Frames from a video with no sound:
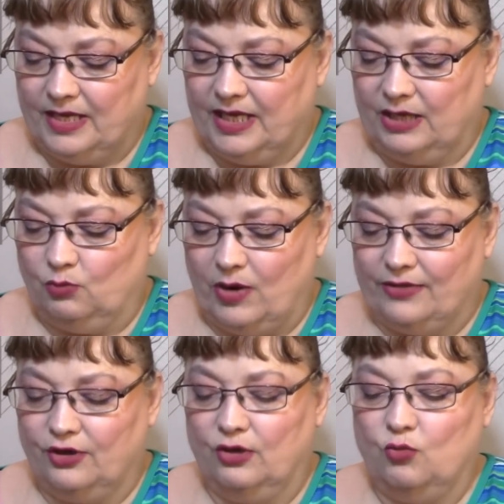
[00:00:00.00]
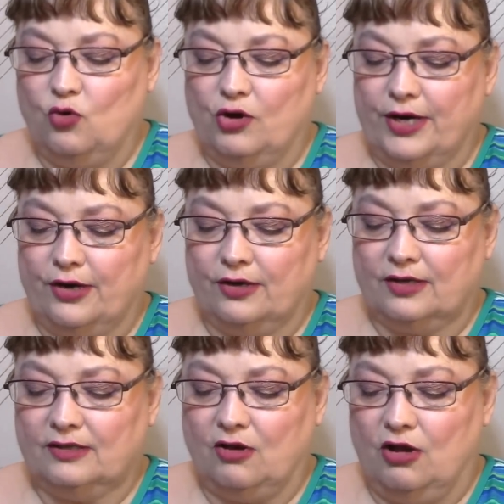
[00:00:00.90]
in Weather Warrior.
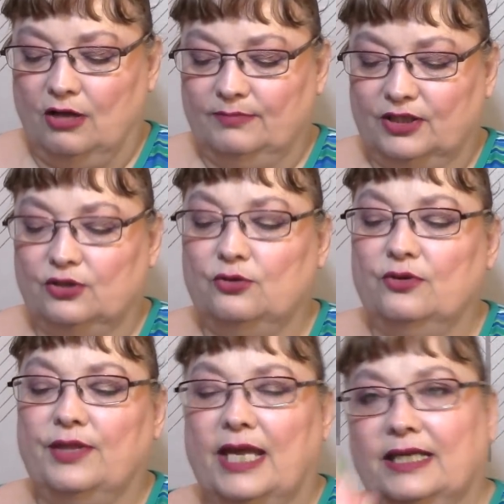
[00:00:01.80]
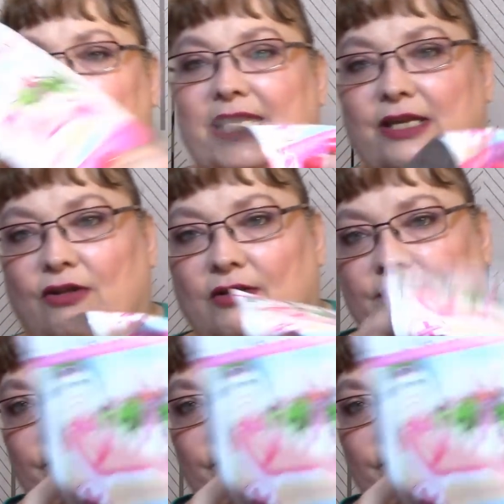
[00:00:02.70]
Calm, Soothe, and Heal.